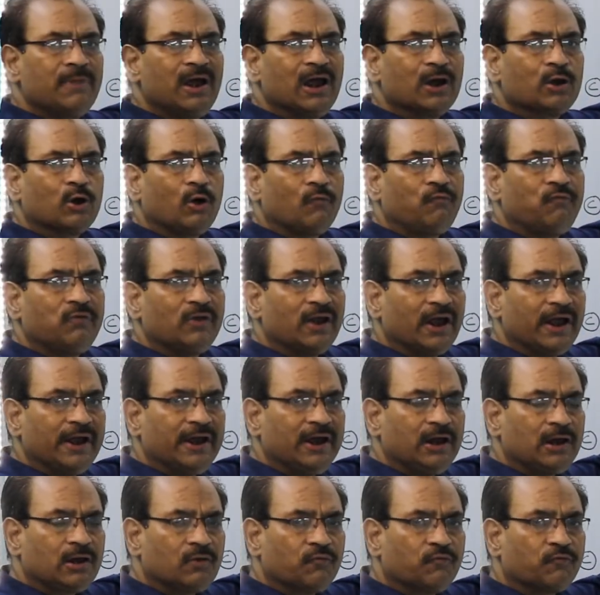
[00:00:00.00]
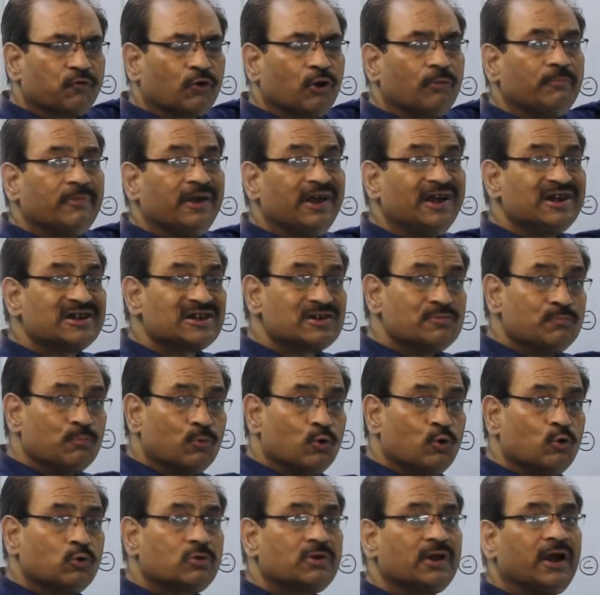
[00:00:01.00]
back of light from a
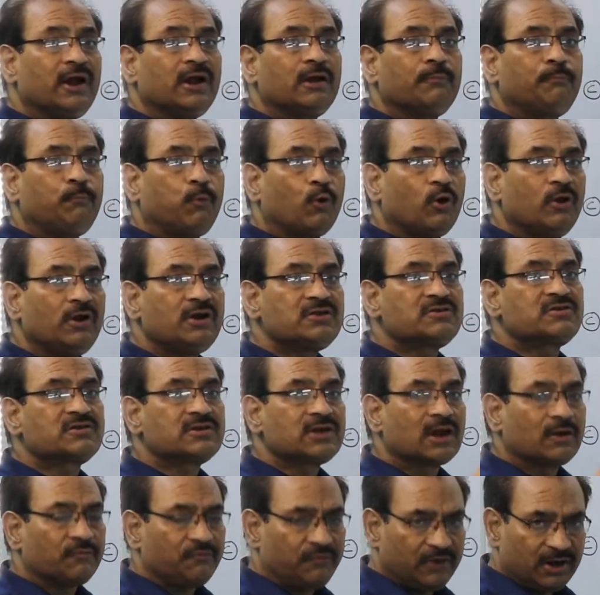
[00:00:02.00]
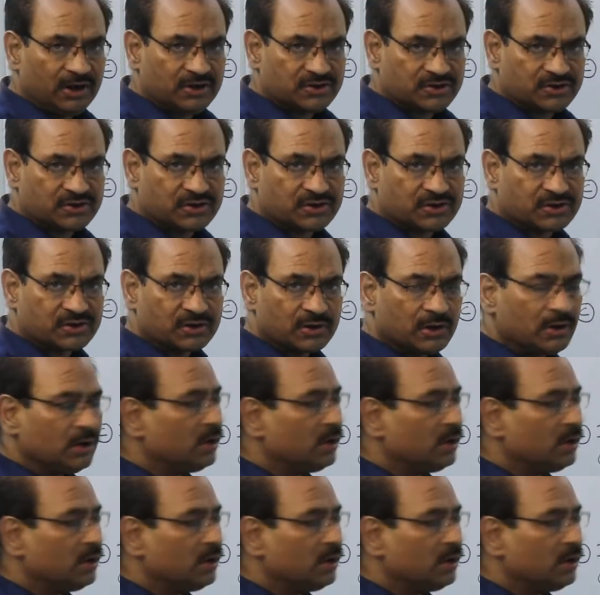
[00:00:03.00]
smooth and polished surface